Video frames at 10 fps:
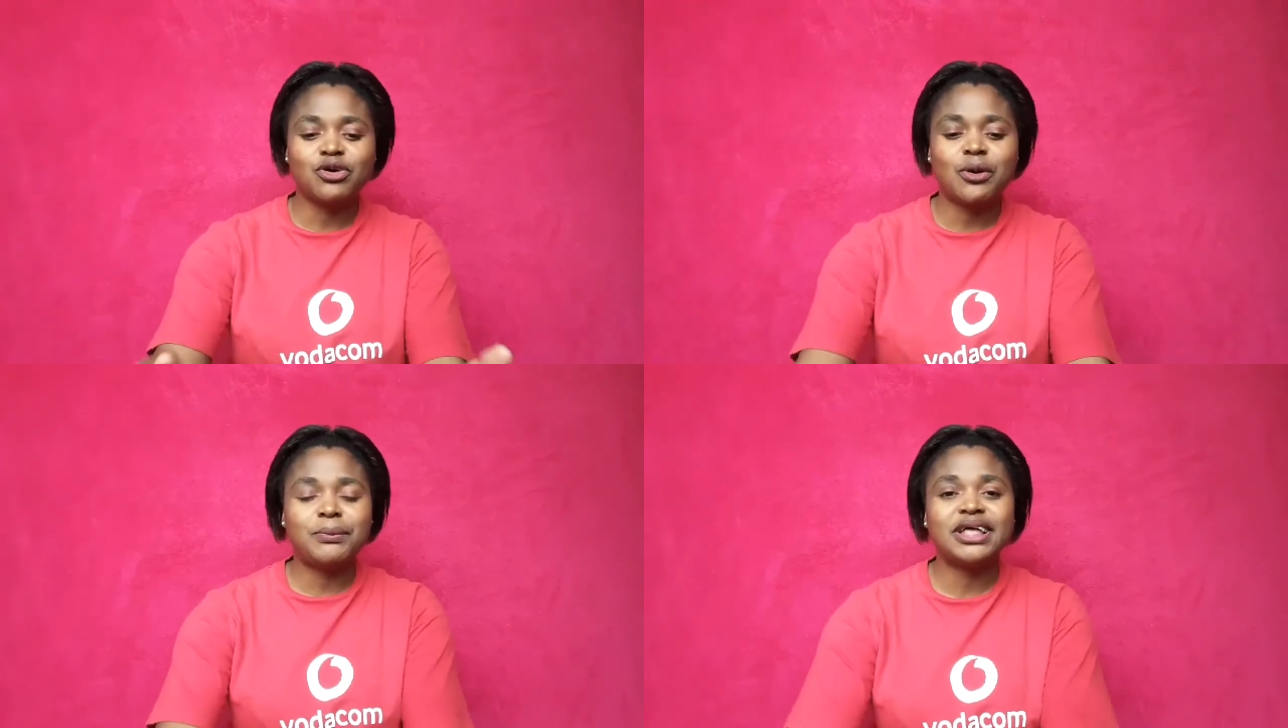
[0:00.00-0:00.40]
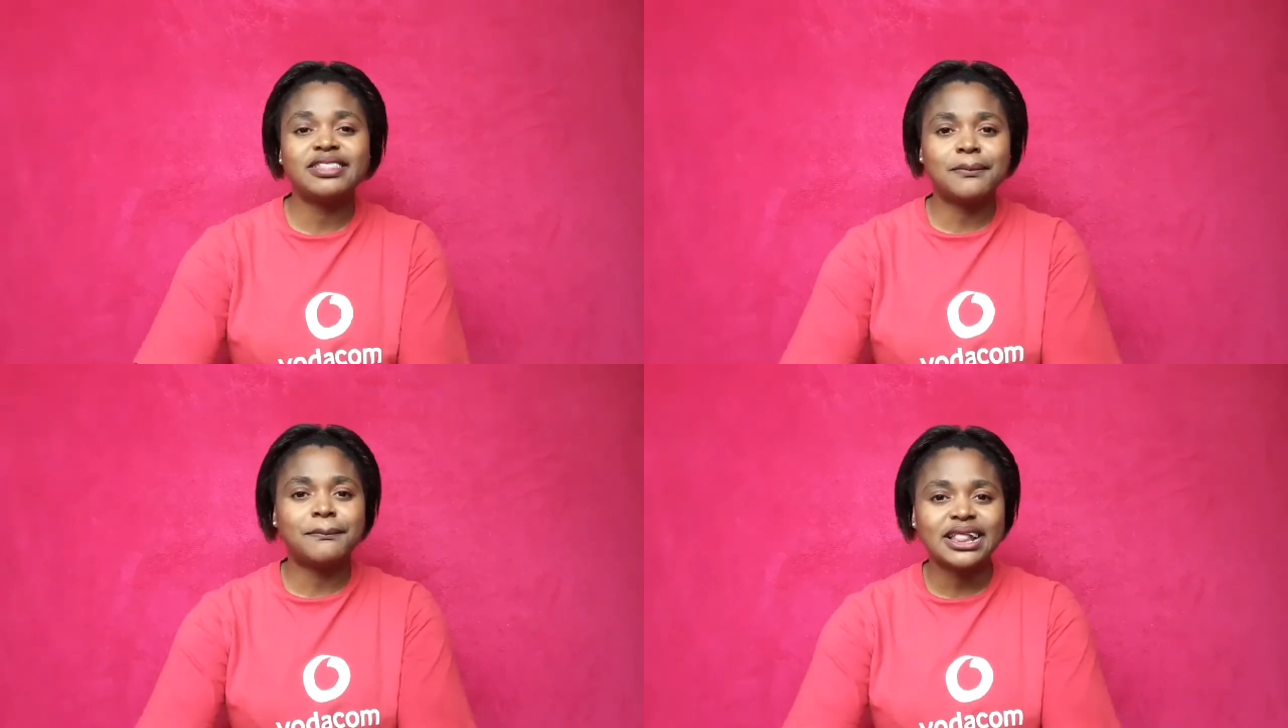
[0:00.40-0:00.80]
to
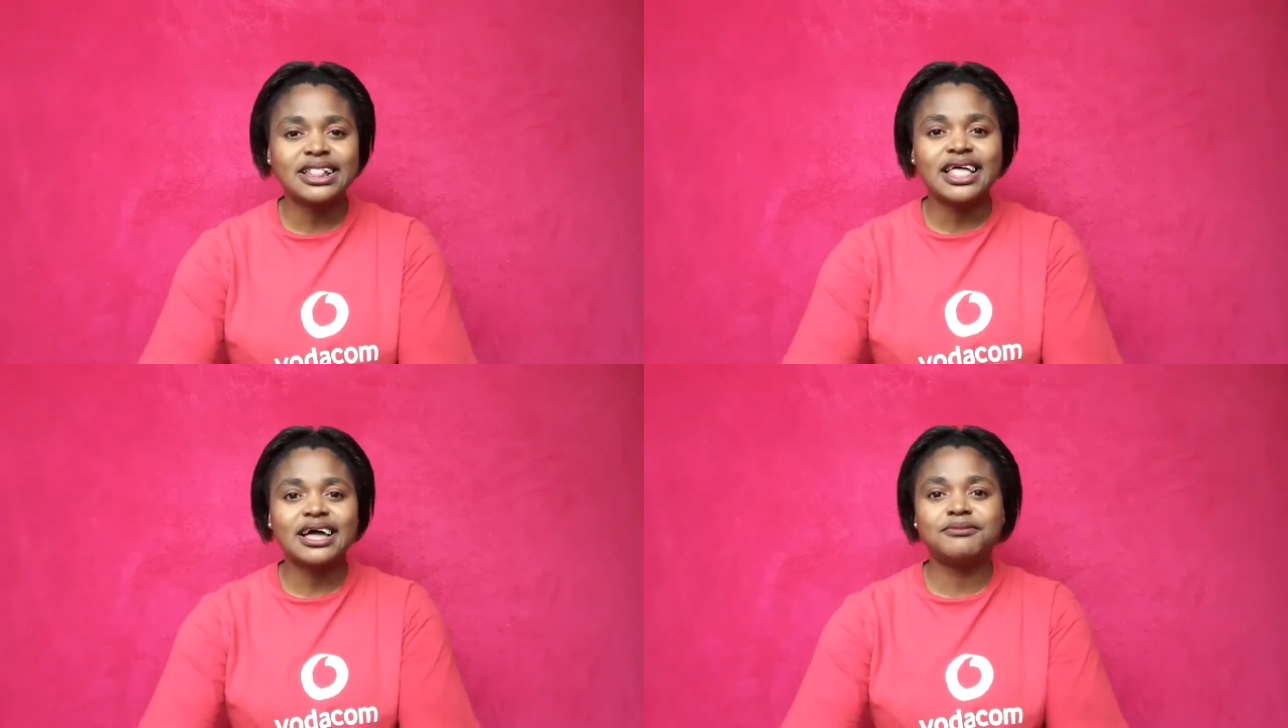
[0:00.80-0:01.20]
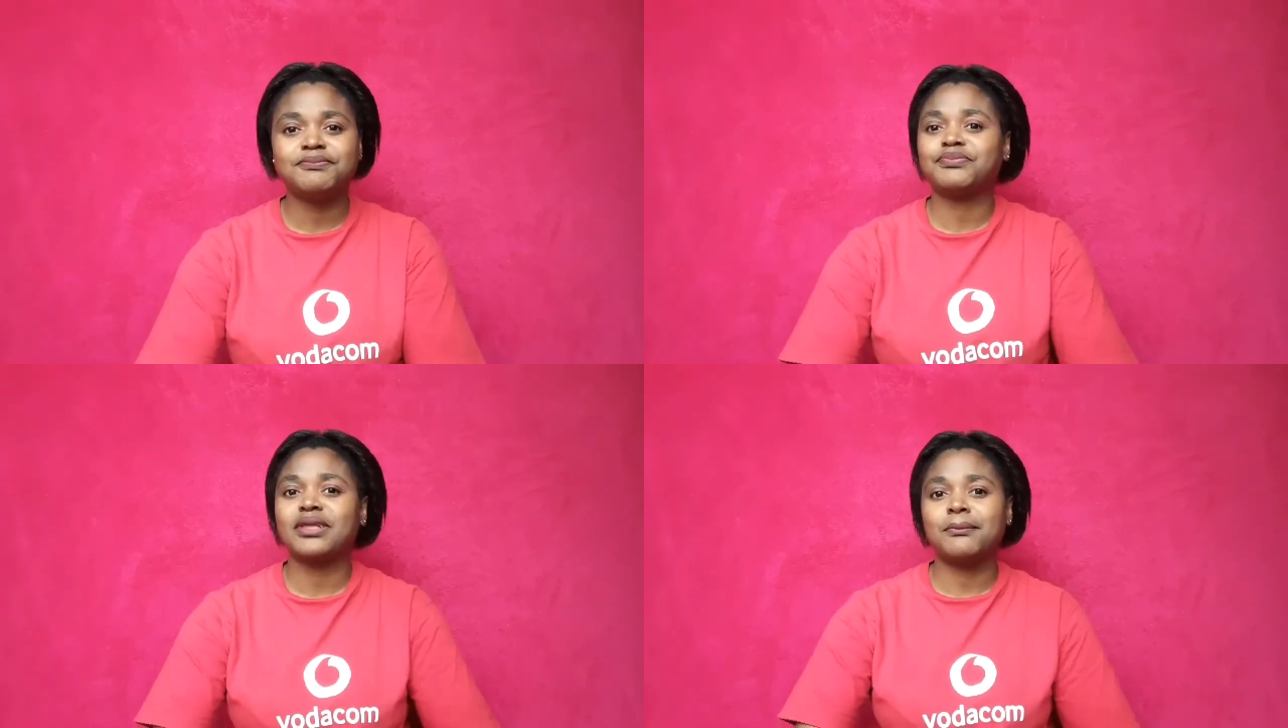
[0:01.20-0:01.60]
open the butler,
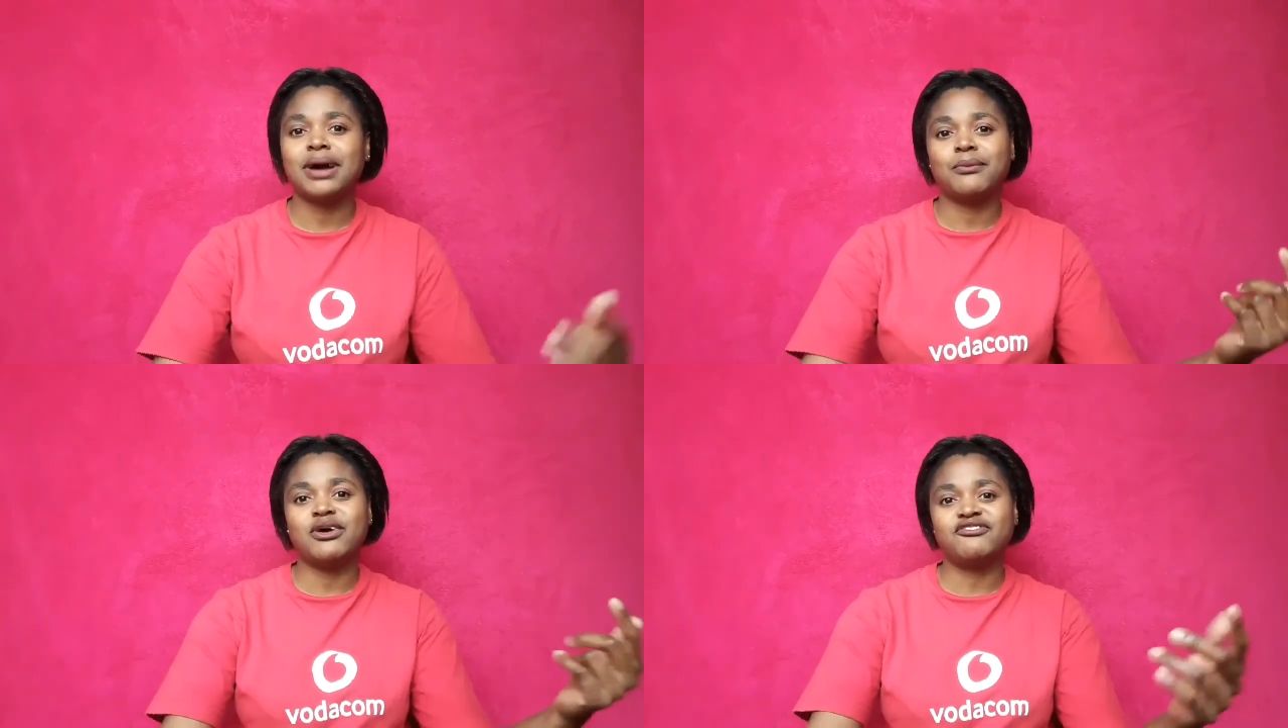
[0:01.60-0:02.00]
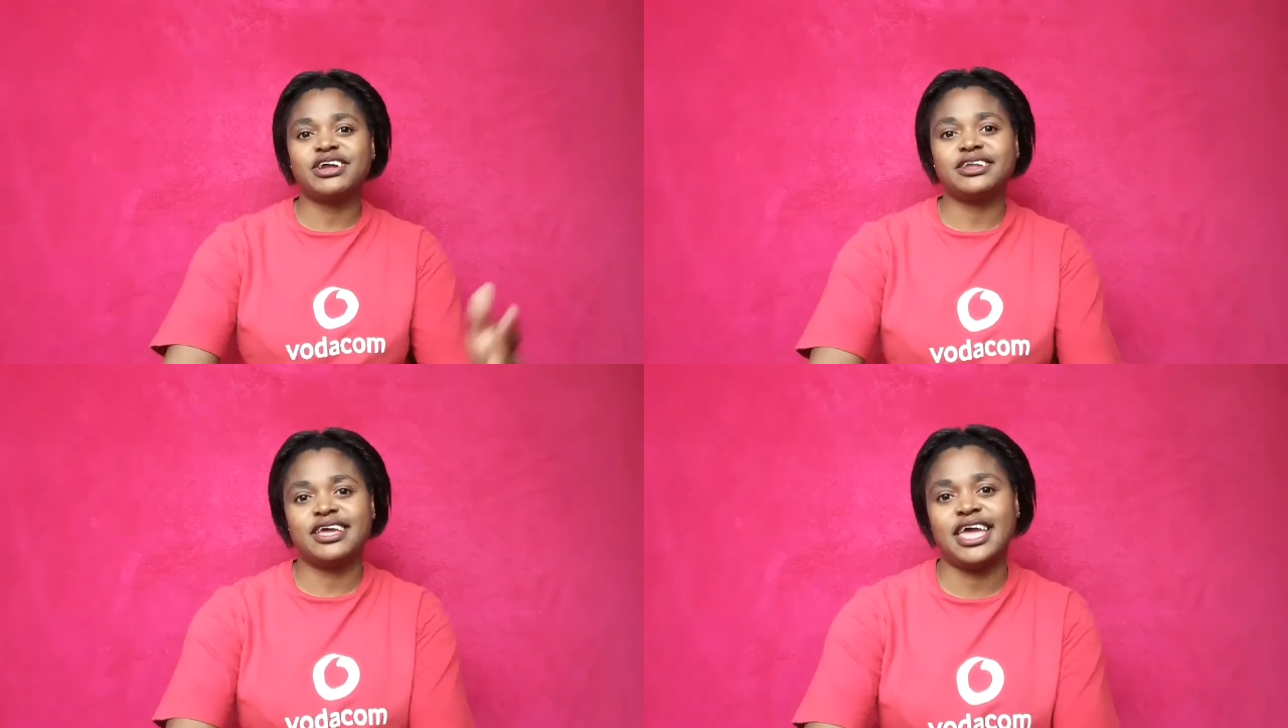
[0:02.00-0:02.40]
my
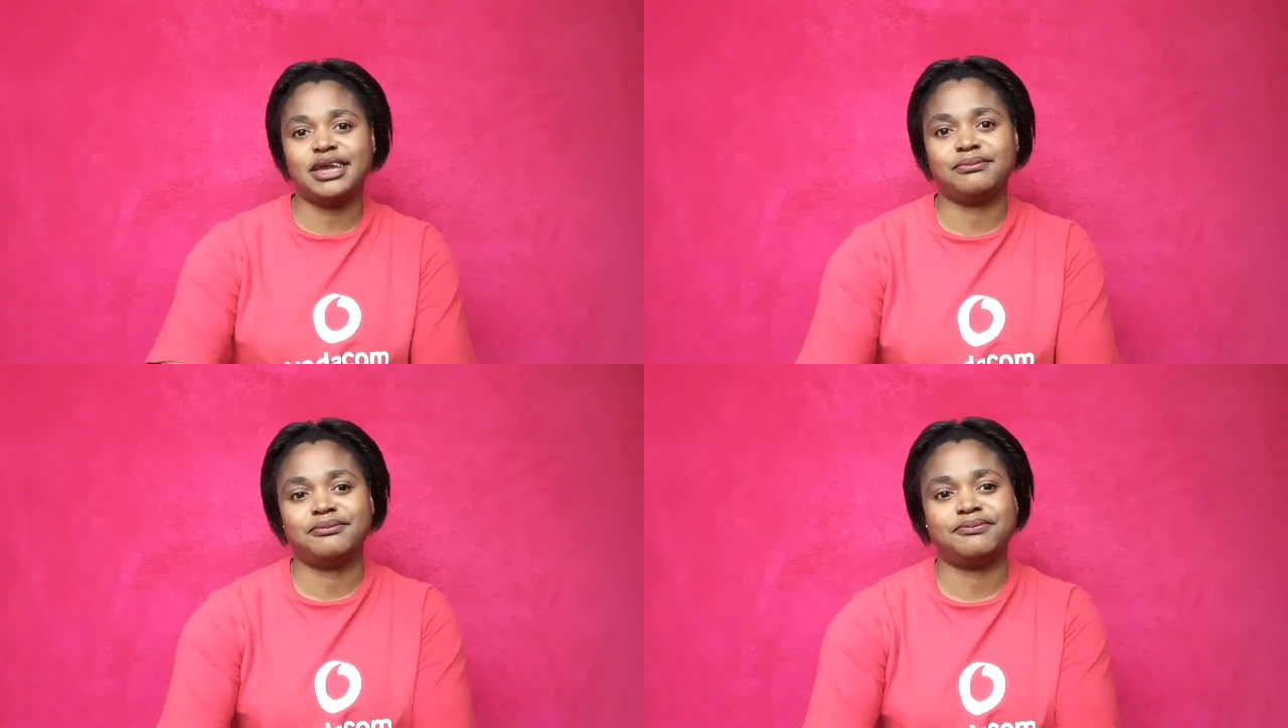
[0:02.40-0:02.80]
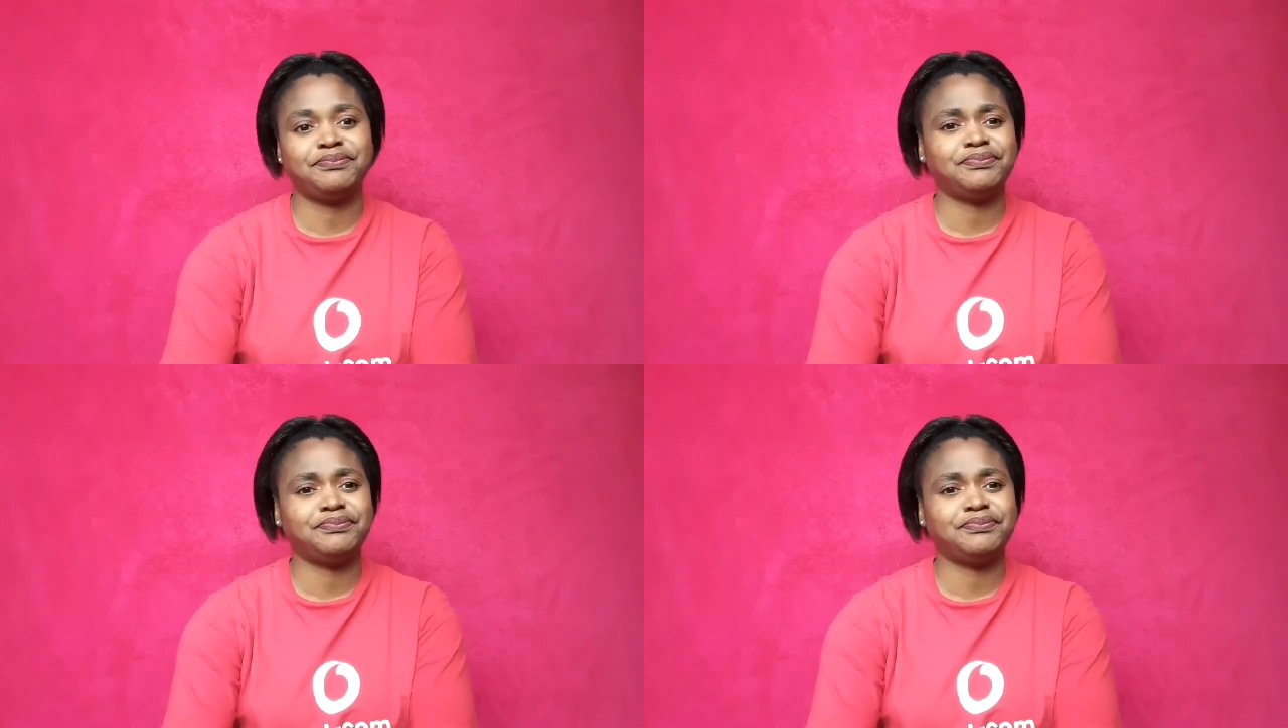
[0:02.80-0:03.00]
boyfriend came.